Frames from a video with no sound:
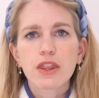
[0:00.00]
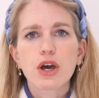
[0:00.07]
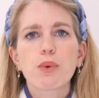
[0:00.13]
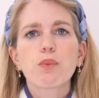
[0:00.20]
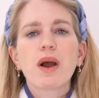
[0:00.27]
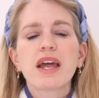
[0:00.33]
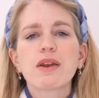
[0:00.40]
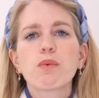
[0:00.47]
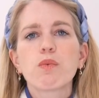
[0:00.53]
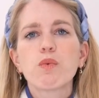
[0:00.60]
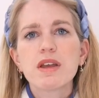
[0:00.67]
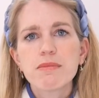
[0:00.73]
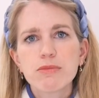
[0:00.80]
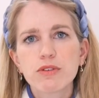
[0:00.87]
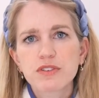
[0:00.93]
that when
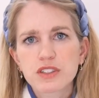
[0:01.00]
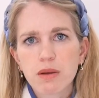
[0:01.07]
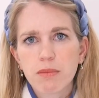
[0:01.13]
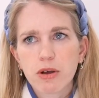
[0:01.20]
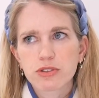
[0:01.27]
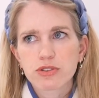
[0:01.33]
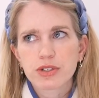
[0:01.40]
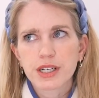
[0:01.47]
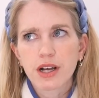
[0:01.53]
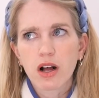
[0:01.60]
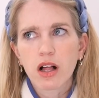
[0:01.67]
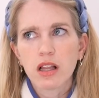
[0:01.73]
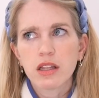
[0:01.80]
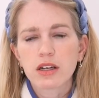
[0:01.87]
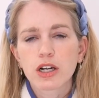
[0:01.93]
we move to
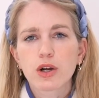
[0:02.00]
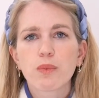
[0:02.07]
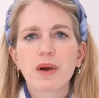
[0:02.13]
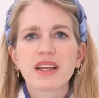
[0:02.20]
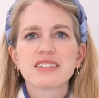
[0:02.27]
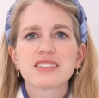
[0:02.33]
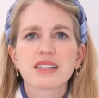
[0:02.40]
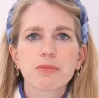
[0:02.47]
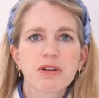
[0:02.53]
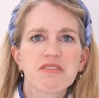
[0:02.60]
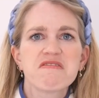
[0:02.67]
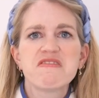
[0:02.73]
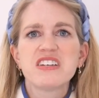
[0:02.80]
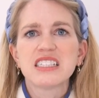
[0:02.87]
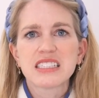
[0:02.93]
Montreal or when
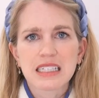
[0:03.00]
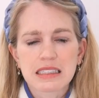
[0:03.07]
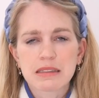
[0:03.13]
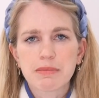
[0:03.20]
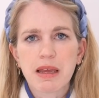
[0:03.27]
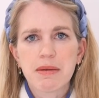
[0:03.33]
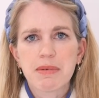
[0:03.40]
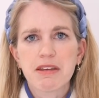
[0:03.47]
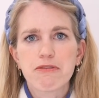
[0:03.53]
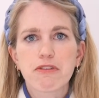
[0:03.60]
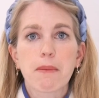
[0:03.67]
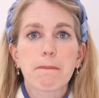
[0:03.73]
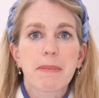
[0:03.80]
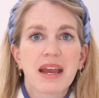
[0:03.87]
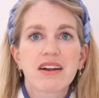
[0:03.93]
someone visits maybe
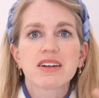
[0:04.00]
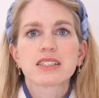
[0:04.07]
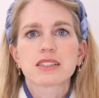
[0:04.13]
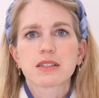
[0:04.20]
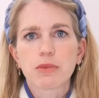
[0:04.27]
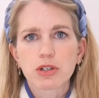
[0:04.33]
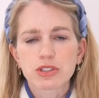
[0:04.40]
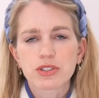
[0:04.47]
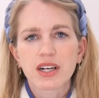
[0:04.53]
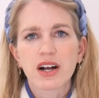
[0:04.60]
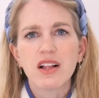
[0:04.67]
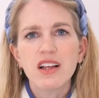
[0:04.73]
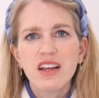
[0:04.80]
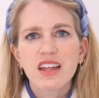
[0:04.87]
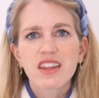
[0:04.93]
from Paris to
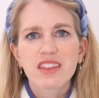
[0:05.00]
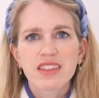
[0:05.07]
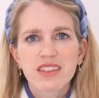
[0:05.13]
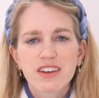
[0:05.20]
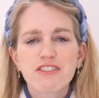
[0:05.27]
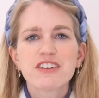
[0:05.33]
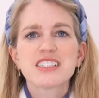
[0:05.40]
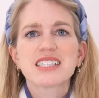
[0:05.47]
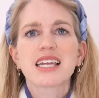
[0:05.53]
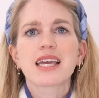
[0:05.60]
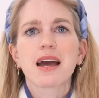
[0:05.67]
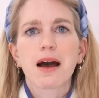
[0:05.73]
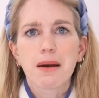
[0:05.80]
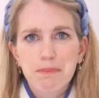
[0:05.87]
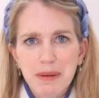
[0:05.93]
Montreal, they're
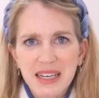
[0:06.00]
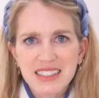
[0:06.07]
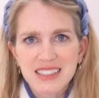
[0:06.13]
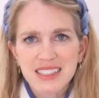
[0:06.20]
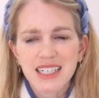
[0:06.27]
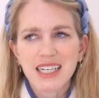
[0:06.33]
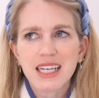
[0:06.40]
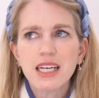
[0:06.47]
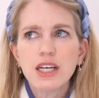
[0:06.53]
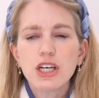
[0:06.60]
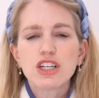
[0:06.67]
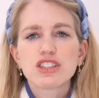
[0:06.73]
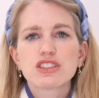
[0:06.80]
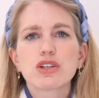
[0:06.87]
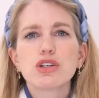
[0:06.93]
visiting a big city.
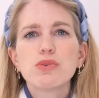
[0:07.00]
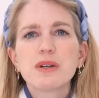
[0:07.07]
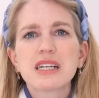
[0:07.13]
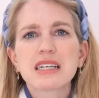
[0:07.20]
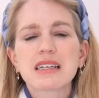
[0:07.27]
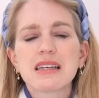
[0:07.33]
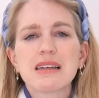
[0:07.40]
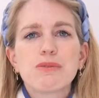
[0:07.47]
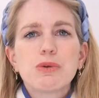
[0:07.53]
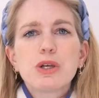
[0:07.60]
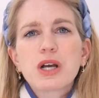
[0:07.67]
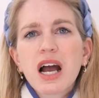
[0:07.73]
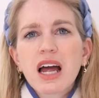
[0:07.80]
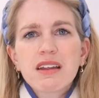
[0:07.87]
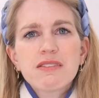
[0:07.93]
So you would
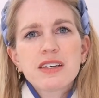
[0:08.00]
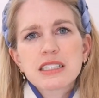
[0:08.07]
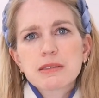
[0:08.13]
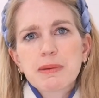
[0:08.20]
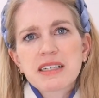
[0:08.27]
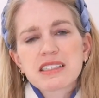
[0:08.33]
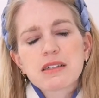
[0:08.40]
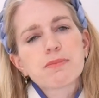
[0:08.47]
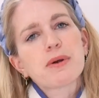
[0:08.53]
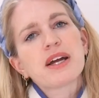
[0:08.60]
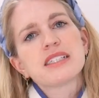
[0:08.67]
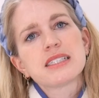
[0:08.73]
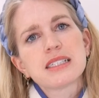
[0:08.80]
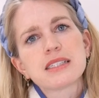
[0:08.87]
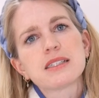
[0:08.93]
you kind of expected
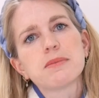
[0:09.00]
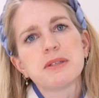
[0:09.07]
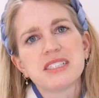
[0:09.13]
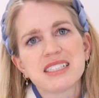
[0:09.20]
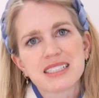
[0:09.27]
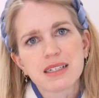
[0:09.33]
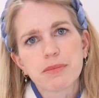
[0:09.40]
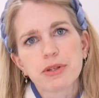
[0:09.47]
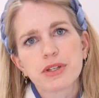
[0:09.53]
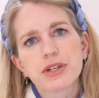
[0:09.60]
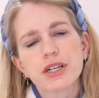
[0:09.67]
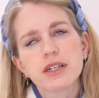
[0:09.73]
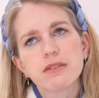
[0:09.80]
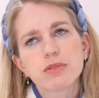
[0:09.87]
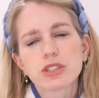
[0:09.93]
prices to be
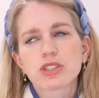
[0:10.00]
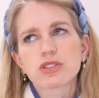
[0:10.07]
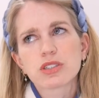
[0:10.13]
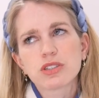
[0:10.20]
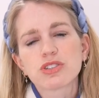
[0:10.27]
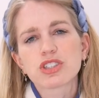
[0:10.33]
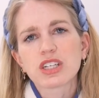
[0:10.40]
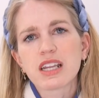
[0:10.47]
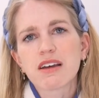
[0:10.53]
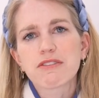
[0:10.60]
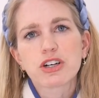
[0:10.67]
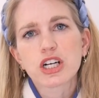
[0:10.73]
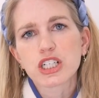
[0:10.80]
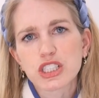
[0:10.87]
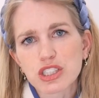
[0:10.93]
similar, which you should
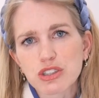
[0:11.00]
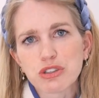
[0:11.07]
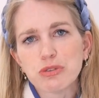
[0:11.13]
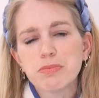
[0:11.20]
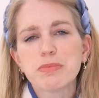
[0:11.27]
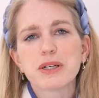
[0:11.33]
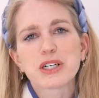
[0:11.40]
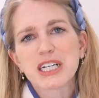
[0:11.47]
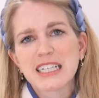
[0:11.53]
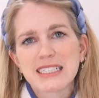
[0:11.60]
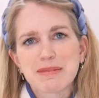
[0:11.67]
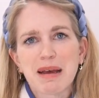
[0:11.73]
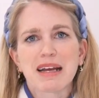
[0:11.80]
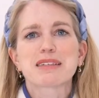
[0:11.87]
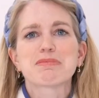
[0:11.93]
never assume or
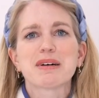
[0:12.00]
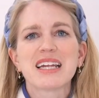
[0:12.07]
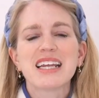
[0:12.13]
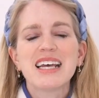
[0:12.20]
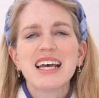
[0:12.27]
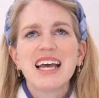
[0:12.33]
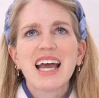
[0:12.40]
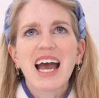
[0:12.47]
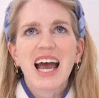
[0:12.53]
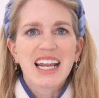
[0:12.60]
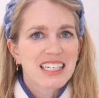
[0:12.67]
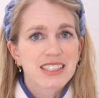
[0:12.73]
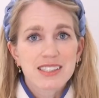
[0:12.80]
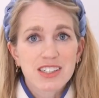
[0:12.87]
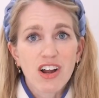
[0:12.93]
expect, but
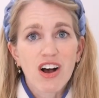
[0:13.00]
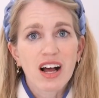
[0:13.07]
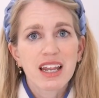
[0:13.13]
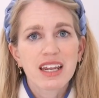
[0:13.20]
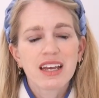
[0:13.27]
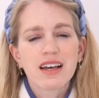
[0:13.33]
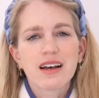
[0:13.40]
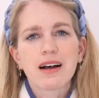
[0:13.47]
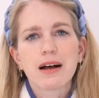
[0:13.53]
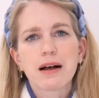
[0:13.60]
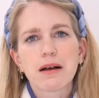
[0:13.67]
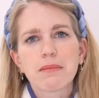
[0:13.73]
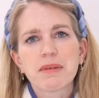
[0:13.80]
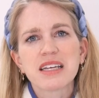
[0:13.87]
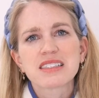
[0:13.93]
and it's not.
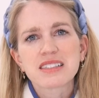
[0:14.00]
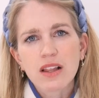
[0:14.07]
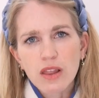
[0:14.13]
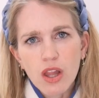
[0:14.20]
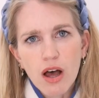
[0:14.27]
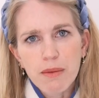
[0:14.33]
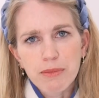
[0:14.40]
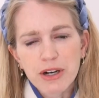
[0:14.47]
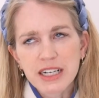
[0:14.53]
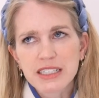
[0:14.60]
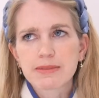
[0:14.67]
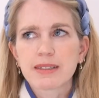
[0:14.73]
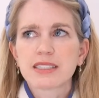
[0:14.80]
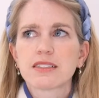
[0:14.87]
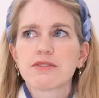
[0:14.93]
Um, it's a lot more
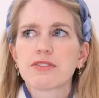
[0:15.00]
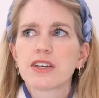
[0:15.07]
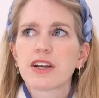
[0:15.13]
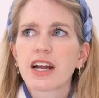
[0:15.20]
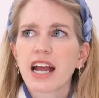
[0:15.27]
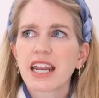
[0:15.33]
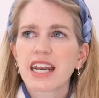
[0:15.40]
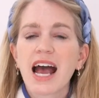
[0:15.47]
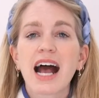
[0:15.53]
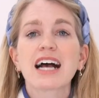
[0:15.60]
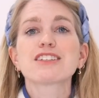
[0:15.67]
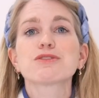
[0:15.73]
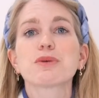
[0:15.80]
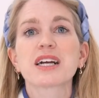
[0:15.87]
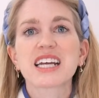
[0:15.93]
expensive here. And
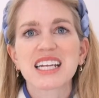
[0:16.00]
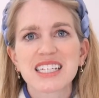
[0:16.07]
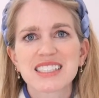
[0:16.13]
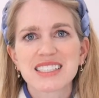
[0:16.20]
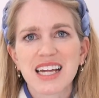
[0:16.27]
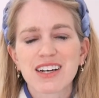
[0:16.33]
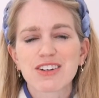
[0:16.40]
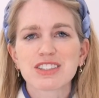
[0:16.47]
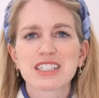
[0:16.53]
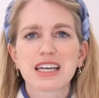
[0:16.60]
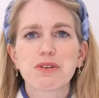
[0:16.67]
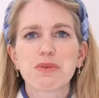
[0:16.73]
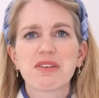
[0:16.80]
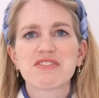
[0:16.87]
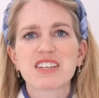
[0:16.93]
as we're getting settled
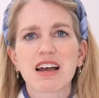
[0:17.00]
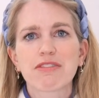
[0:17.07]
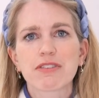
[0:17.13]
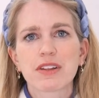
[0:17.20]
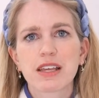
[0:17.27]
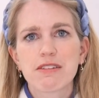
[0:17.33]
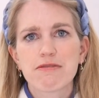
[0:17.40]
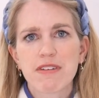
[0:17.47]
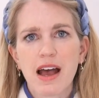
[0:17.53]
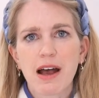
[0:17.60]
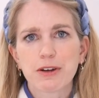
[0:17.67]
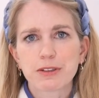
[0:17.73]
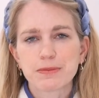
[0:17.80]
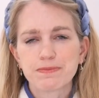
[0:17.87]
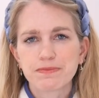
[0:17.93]
in, we've definitely
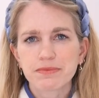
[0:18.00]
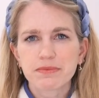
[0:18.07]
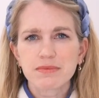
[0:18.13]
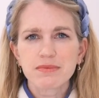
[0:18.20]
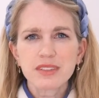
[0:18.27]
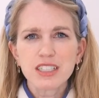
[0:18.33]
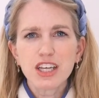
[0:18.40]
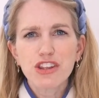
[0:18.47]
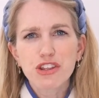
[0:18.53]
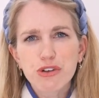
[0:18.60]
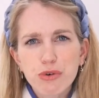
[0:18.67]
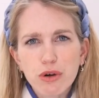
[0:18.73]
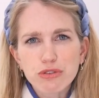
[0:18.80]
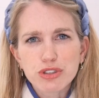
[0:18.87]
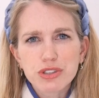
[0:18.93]
found the
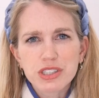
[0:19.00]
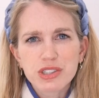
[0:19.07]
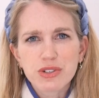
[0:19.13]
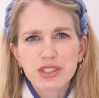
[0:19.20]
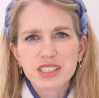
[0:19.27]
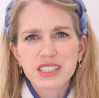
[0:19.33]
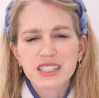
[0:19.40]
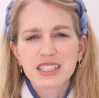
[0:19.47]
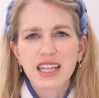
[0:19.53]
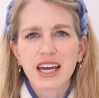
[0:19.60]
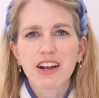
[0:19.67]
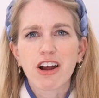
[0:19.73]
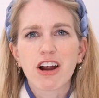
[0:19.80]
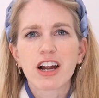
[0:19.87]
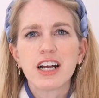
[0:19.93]
grocery stores
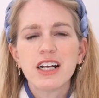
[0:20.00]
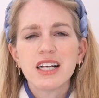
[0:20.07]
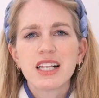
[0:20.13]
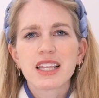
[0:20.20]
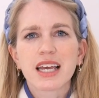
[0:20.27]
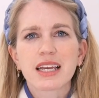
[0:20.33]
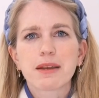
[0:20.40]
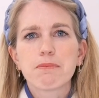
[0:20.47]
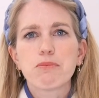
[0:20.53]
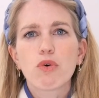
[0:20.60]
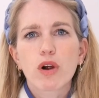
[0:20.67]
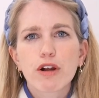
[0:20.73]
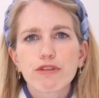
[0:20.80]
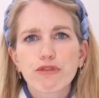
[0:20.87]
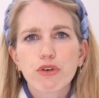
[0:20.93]
that are like
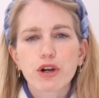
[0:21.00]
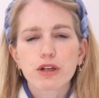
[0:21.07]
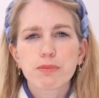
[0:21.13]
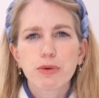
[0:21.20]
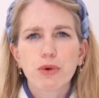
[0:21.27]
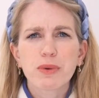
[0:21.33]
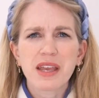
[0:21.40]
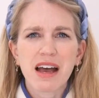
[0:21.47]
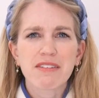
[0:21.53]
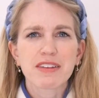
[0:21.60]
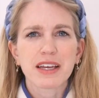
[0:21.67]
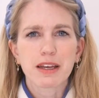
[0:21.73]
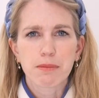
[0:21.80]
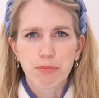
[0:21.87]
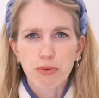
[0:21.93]
more affordable. We have
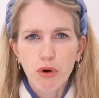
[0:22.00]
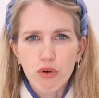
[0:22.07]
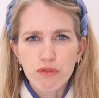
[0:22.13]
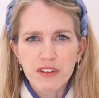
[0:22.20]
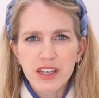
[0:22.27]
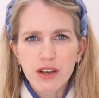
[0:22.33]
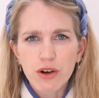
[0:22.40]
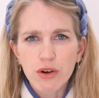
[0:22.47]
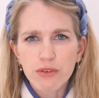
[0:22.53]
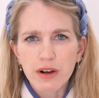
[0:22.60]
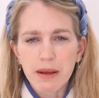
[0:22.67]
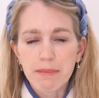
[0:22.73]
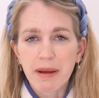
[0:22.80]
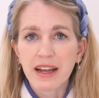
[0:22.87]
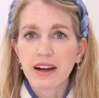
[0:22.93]
like a Provigo
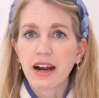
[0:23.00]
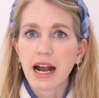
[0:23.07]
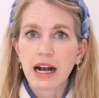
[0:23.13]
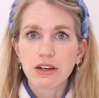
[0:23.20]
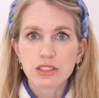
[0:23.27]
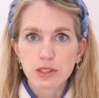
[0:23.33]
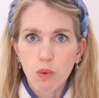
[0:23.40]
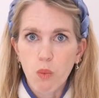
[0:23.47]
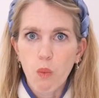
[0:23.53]
right by our house.